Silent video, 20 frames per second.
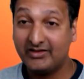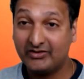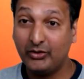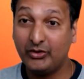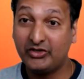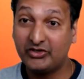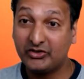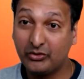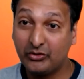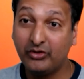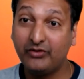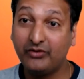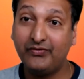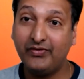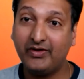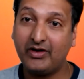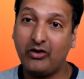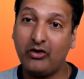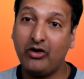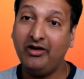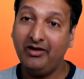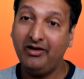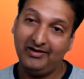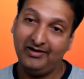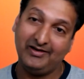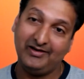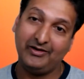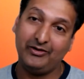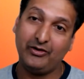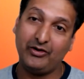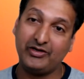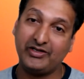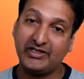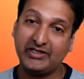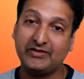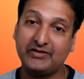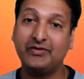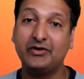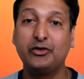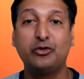it's good for all, not
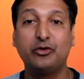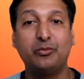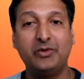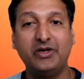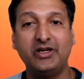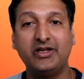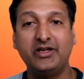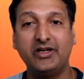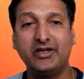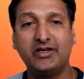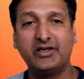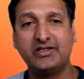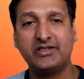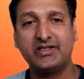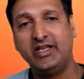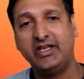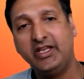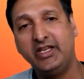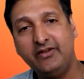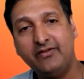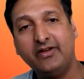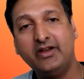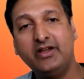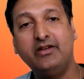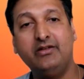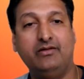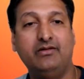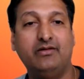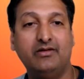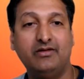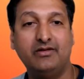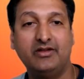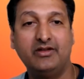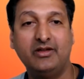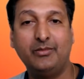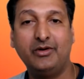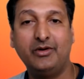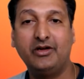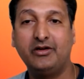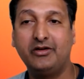just for new meditators, even
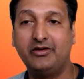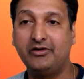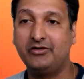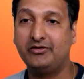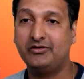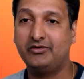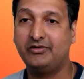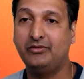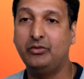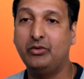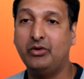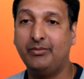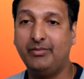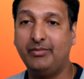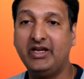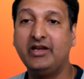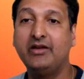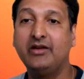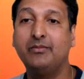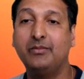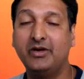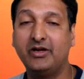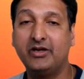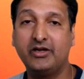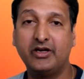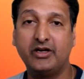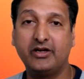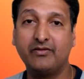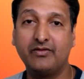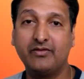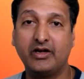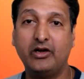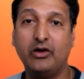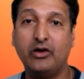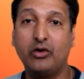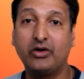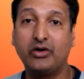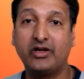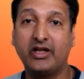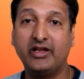the meditators who have been meditating for a
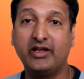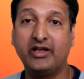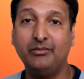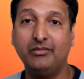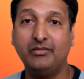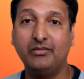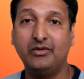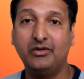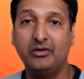long time.